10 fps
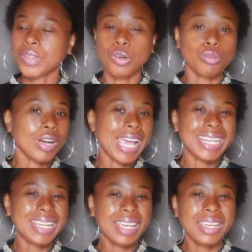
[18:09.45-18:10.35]

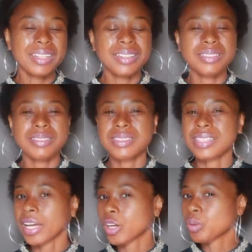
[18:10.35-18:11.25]
eradicate
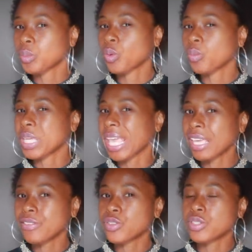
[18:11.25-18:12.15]
terrible
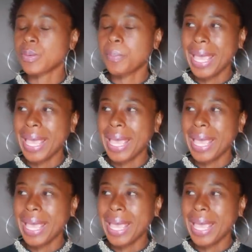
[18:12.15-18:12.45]
behaviors and